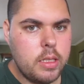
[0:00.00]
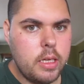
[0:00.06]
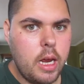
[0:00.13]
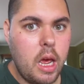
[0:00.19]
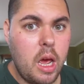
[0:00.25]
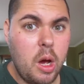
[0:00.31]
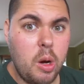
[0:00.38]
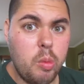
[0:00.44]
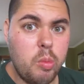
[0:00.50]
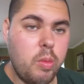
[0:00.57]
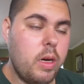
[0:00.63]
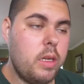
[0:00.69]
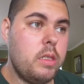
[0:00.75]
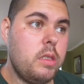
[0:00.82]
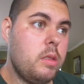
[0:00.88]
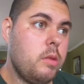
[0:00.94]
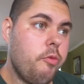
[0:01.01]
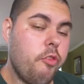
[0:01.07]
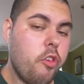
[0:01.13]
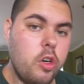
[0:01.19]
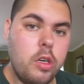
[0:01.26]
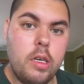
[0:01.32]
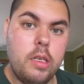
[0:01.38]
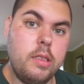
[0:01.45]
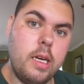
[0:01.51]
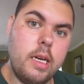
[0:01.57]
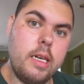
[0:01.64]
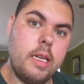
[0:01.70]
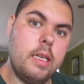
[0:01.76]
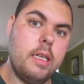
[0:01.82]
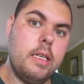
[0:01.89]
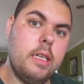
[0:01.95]
how much footage I
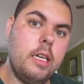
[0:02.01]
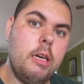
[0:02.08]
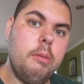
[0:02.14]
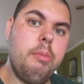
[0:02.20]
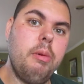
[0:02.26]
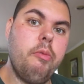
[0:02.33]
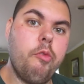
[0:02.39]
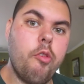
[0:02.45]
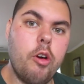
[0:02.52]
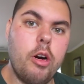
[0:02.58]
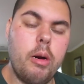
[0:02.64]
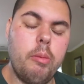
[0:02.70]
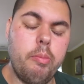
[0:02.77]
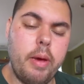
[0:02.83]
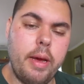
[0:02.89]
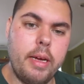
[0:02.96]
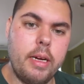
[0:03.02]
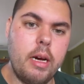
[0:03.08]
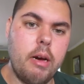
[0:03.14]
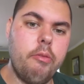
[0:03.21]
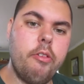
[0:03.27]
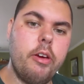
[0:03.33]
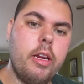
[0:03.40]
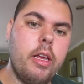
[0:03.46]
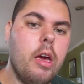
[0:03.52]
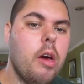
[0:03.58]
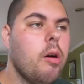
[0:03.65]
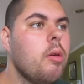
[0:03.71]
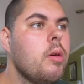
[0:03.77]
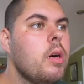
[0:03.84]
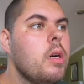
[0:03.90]
can get before I make a video.